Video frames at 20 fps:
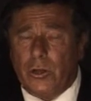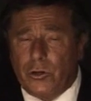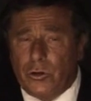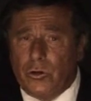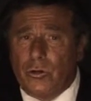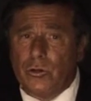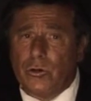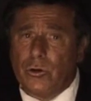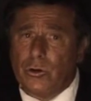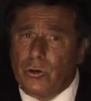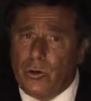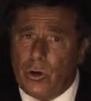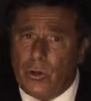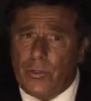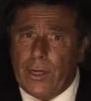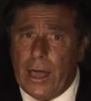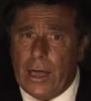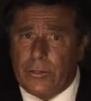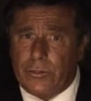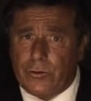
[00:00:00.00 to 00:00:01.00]
You'll learn all
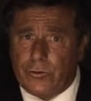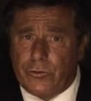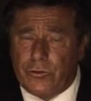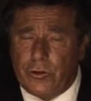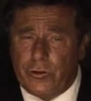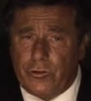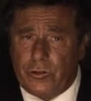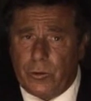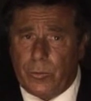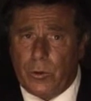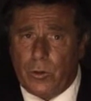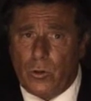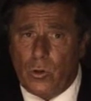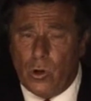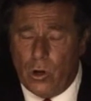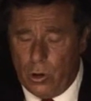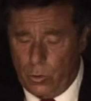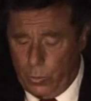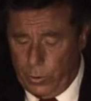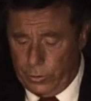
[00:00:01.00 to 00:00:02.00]
that in the system.
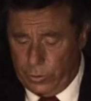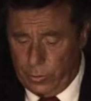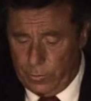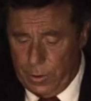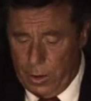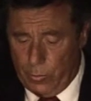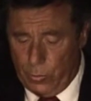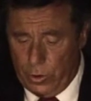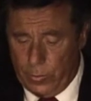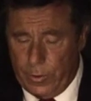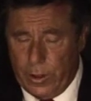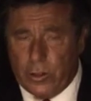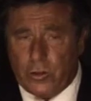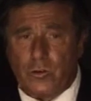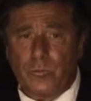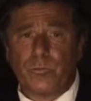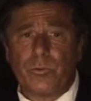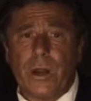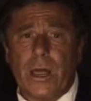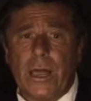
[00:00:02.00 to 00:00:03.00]
Along with the Memoryman
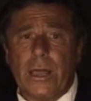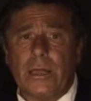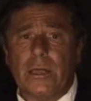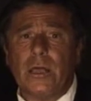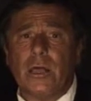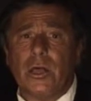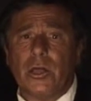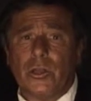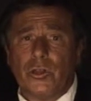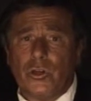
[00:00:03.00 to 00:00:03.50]
spray,